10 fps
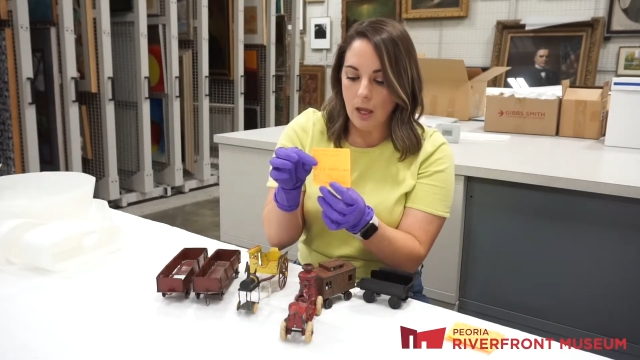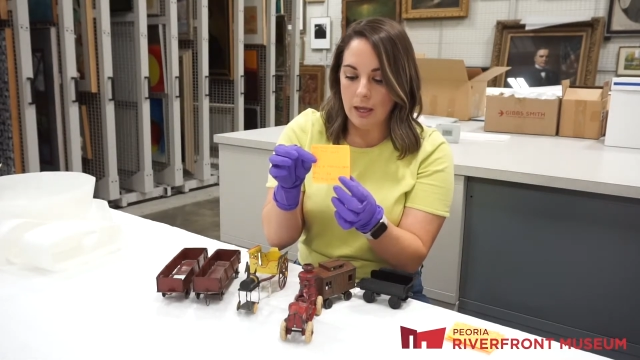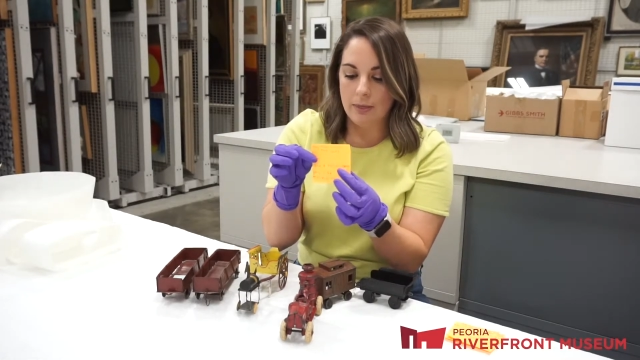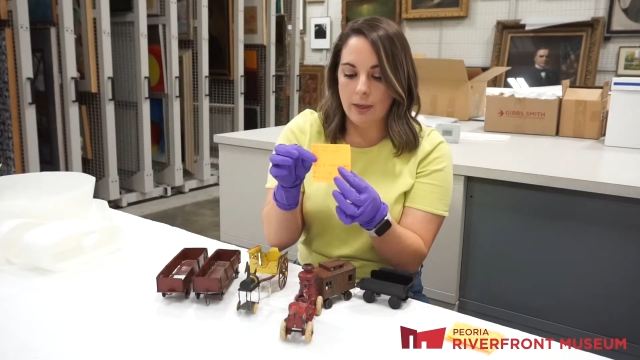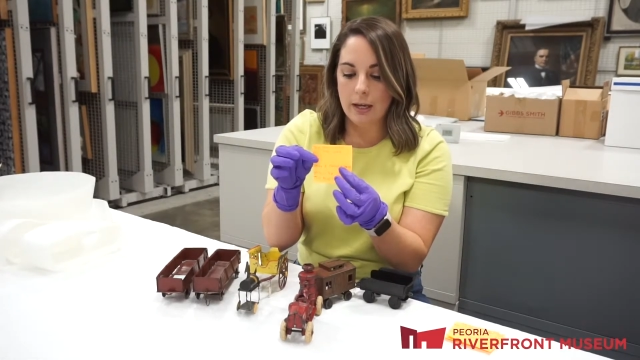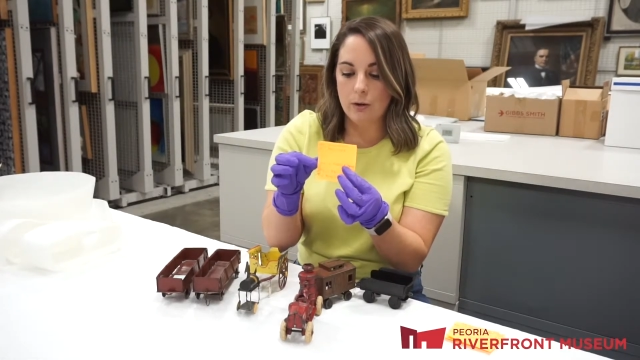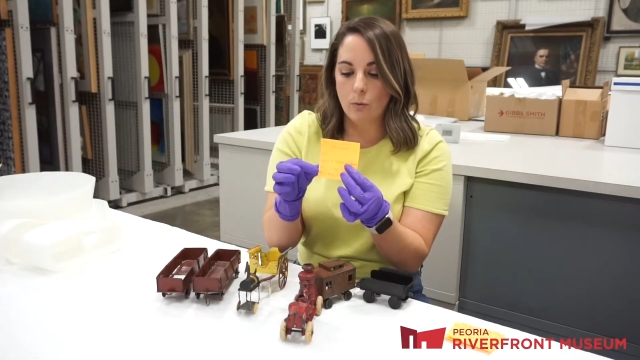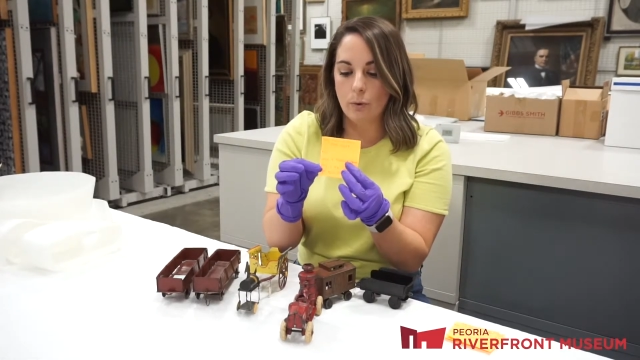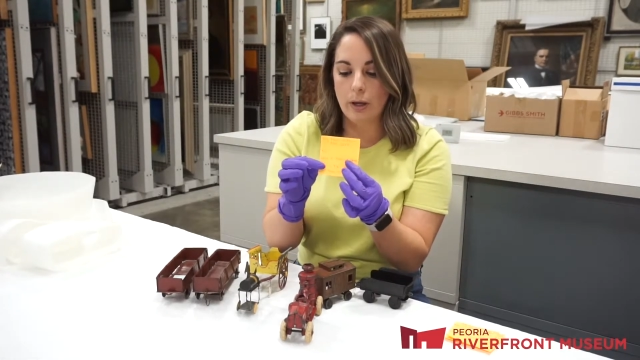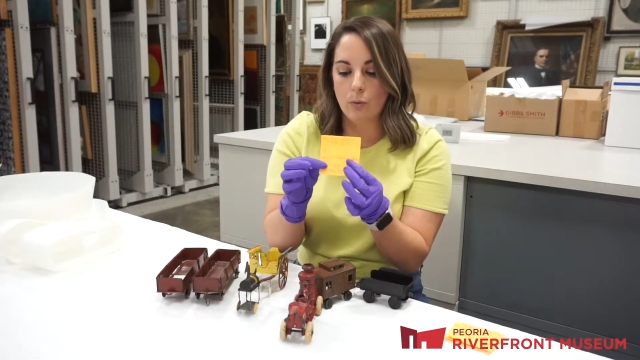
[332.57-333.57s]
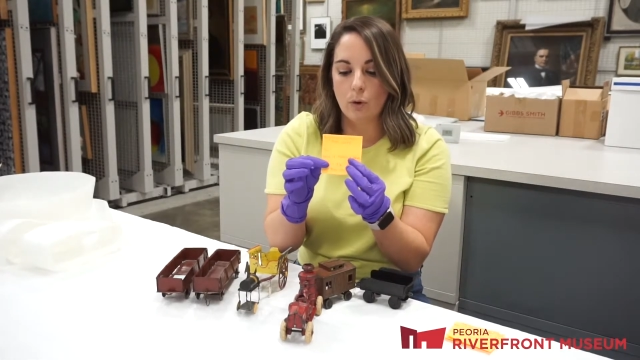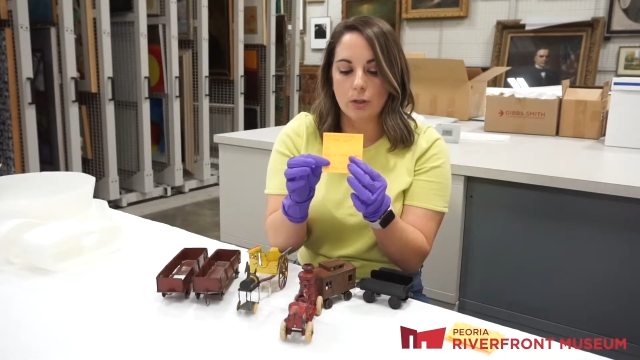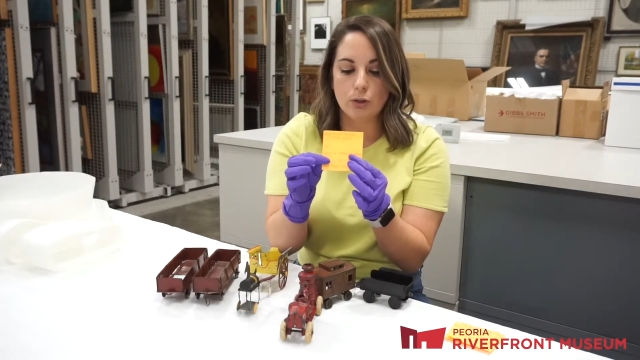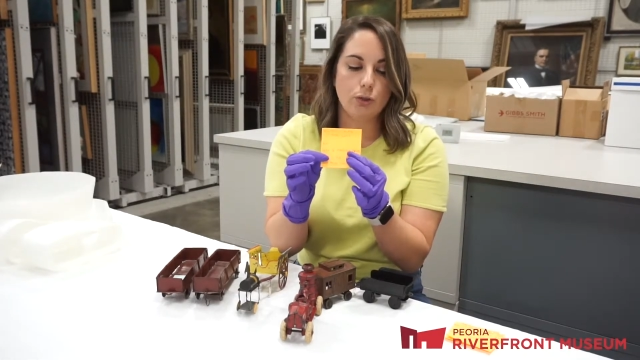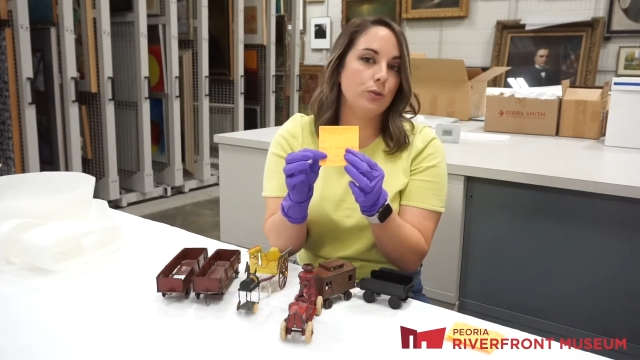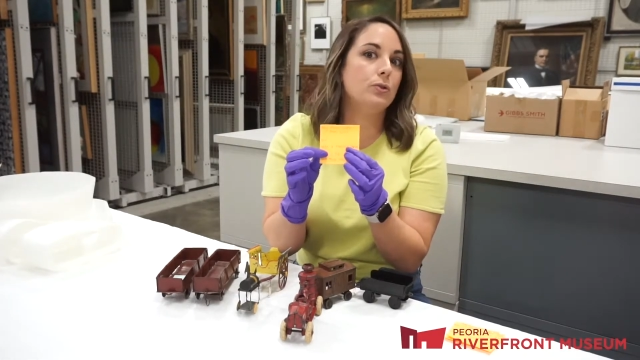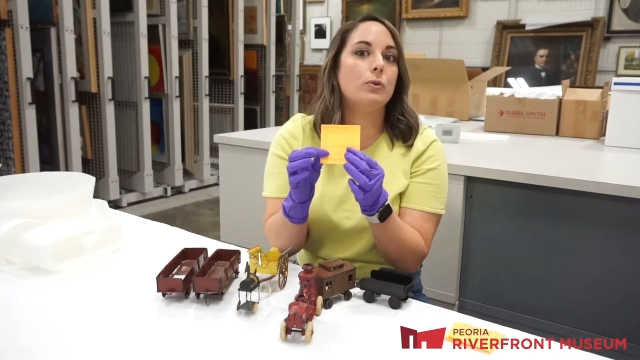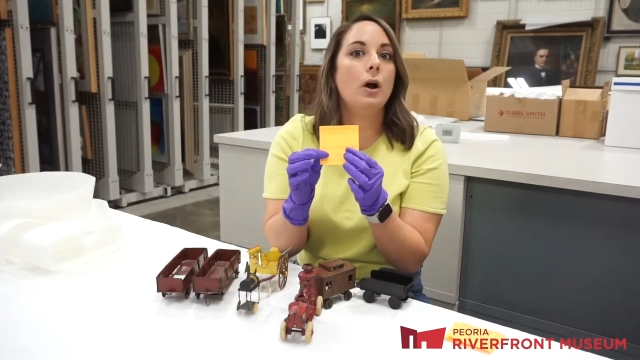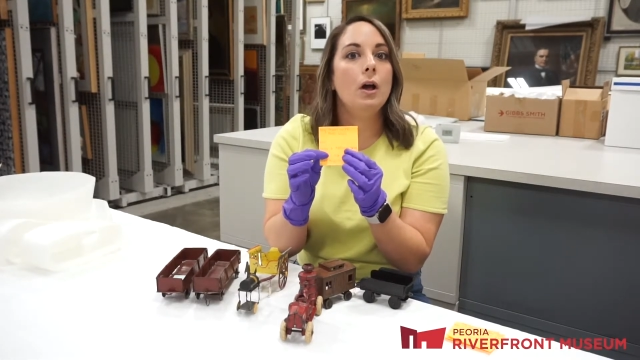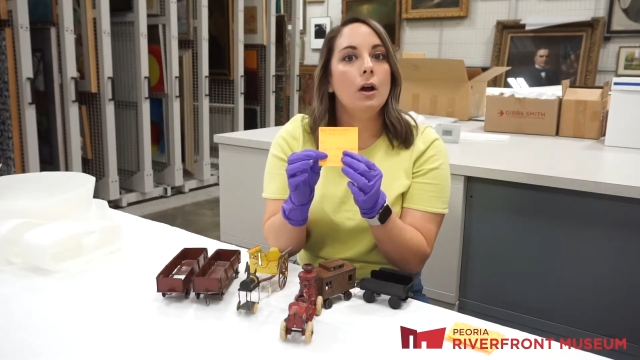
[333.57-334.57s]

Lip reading: And then we want to